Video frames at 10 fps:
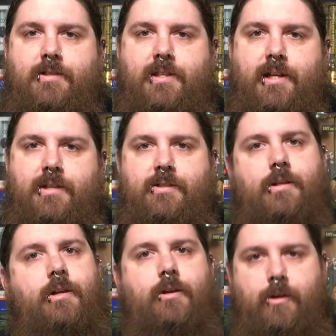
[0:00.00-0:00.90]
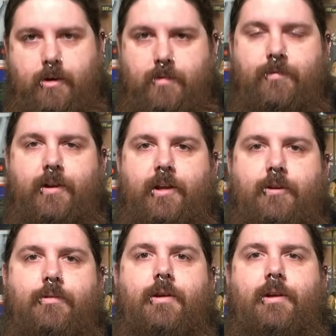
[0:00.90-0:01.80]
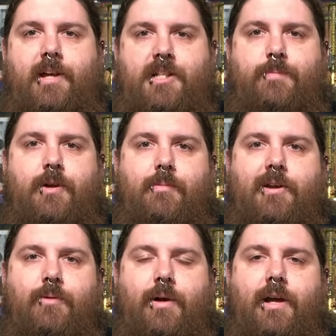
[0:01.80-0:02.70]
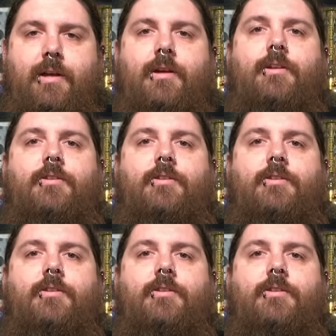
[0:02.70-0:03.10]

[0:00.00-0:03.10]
things, good for you. Experiment away,